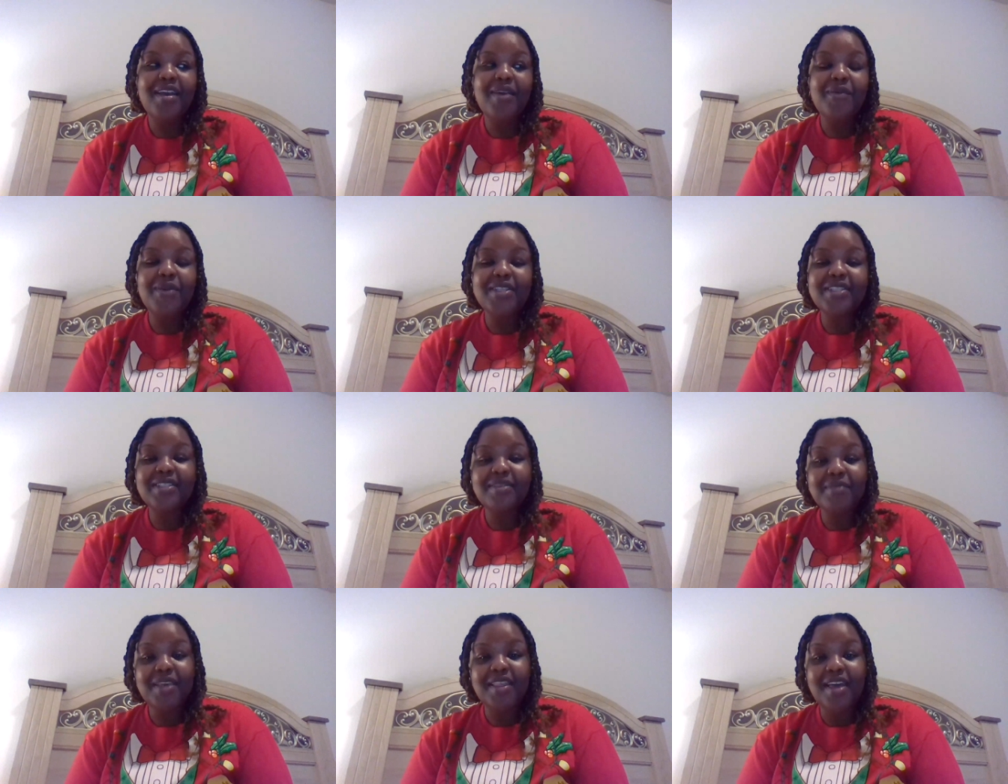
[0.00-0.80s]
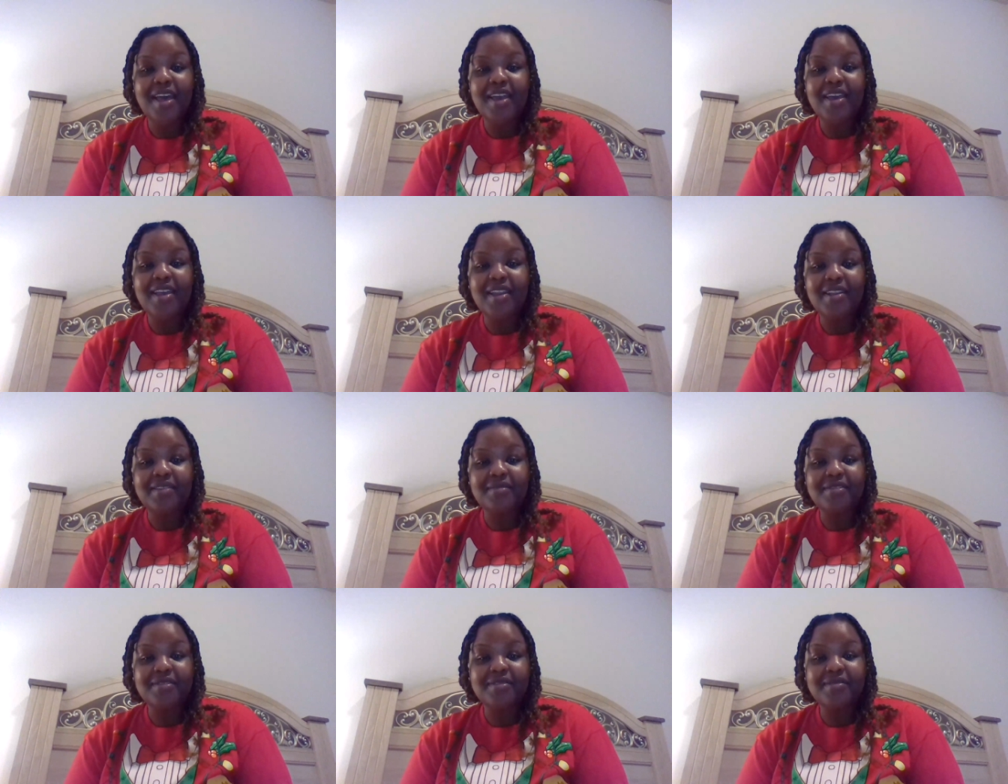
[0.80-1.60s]
it wasn't something that I
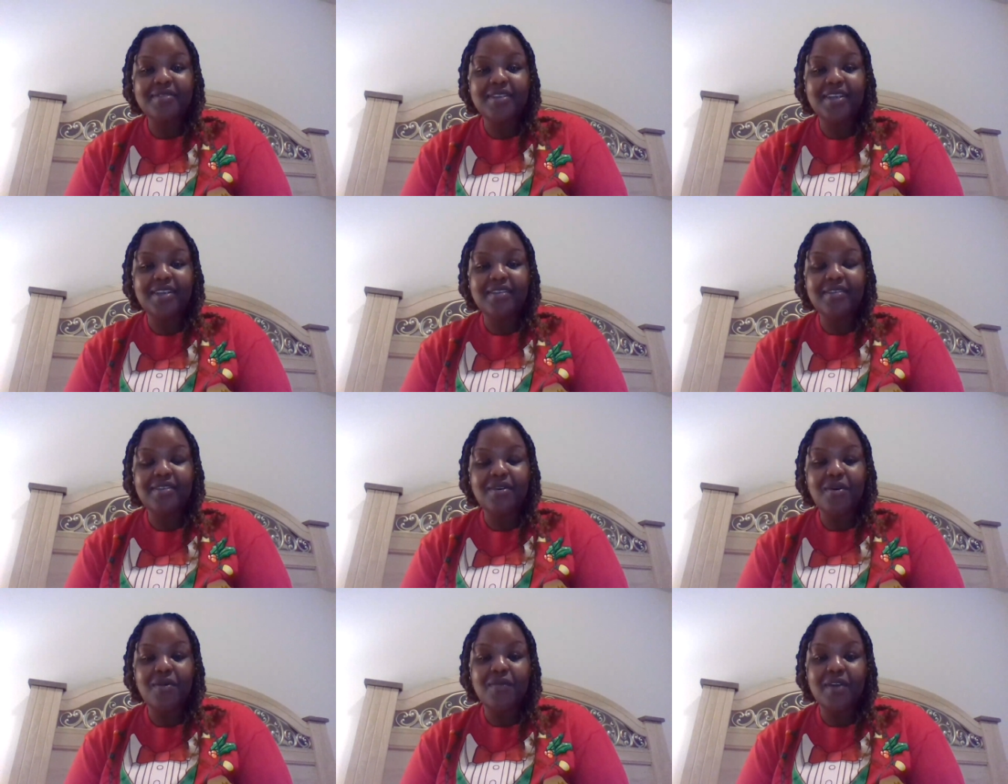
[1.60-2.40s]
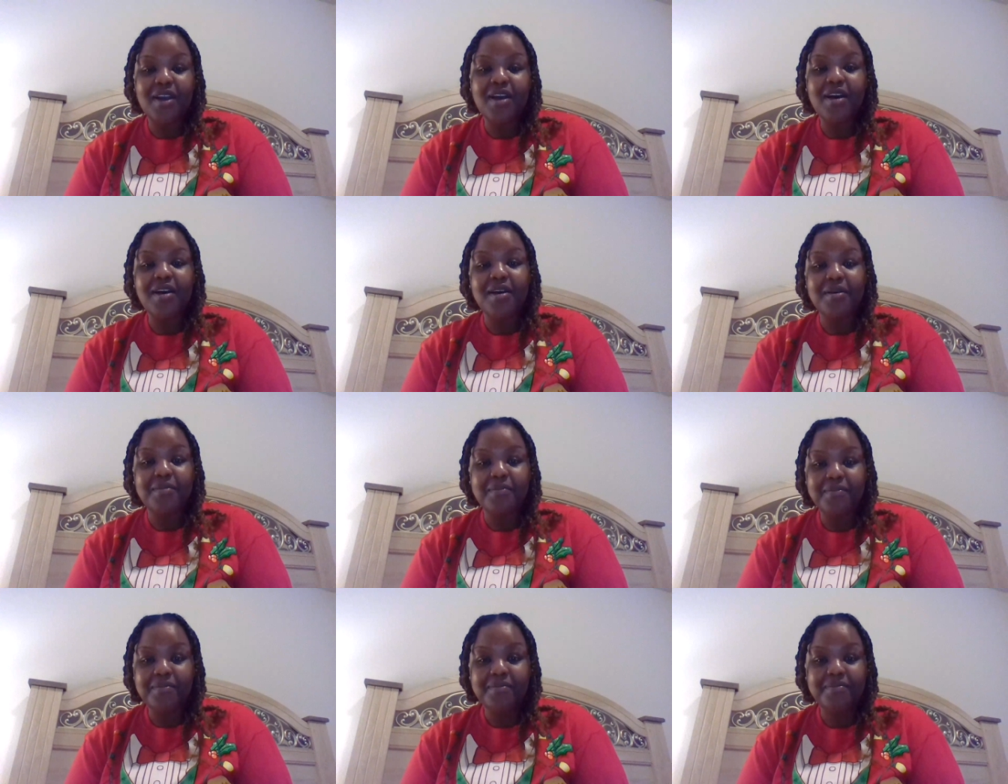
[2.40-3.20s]
couldn't
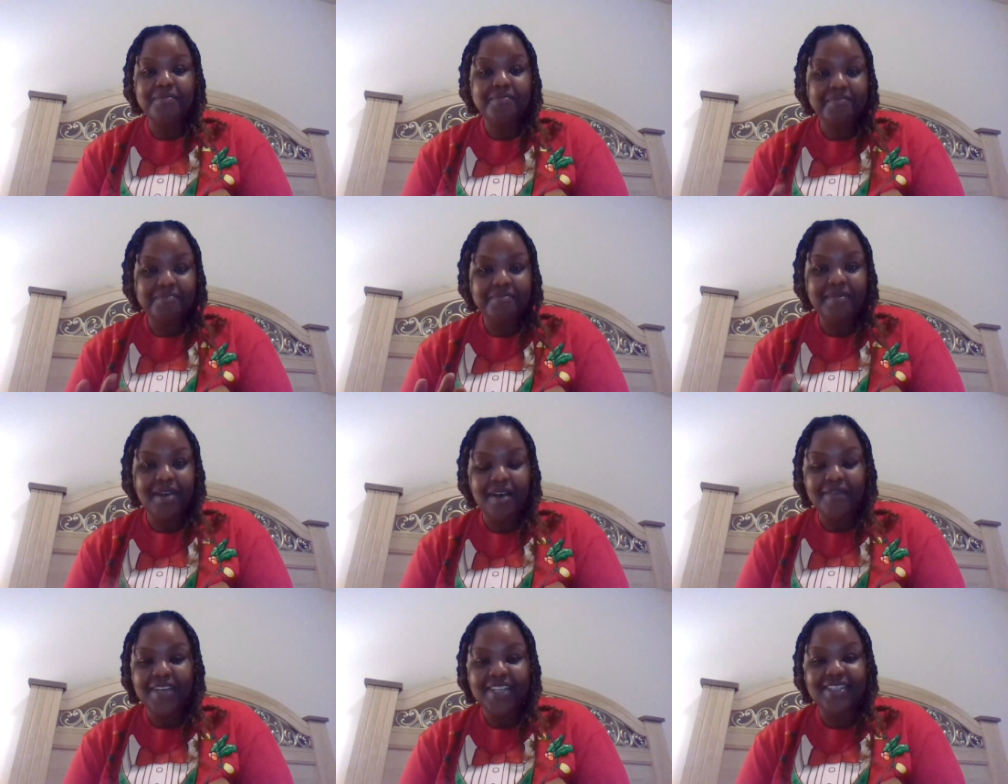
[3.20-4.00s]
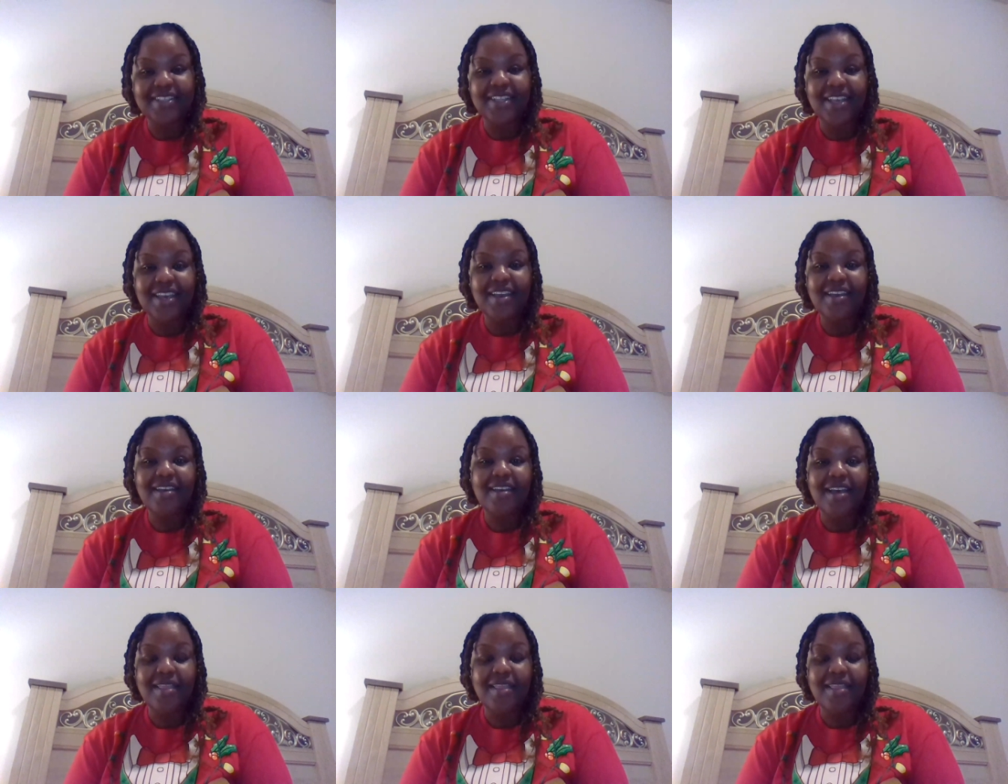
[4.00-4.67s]
overcome, obviously.